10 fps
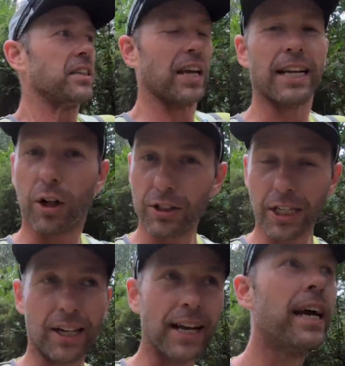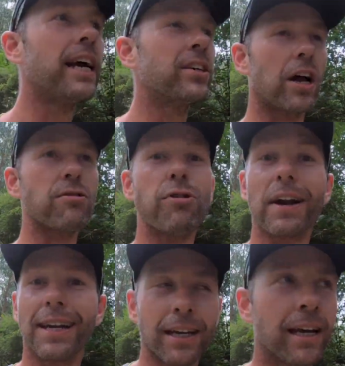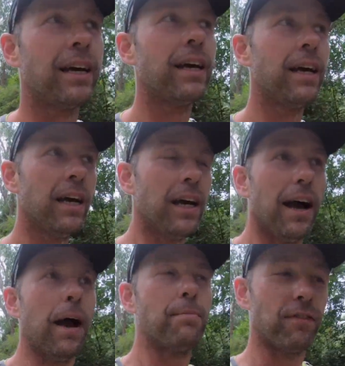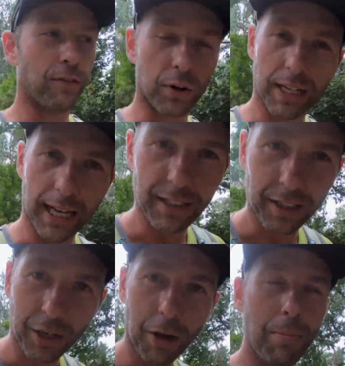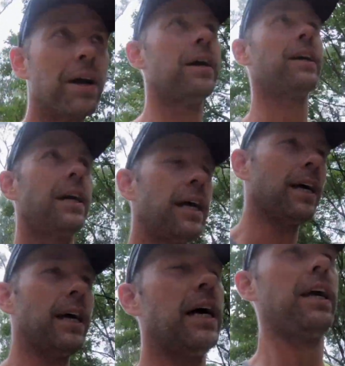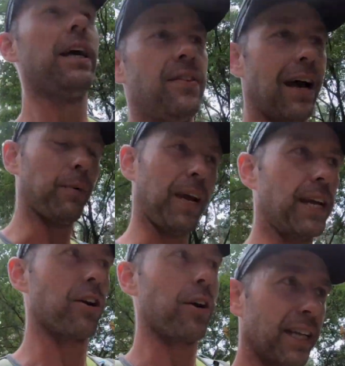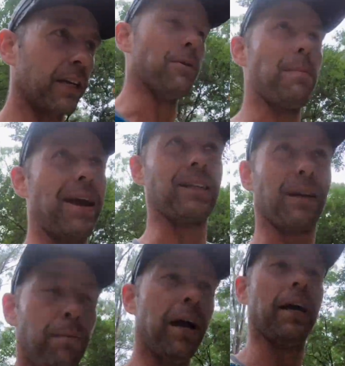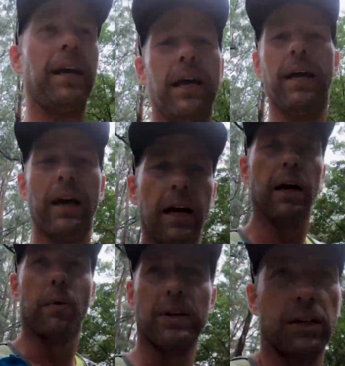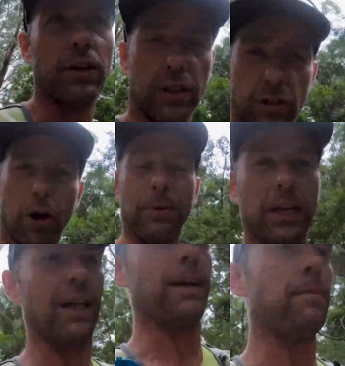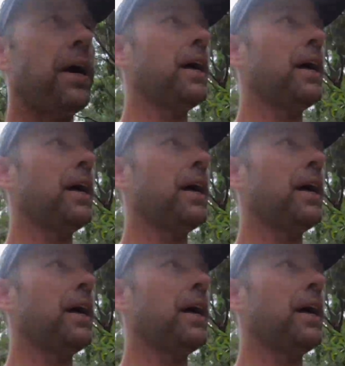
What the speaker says: psychologically start running before you get to the top. And that way you're already got momentum when you got to the top of the climb.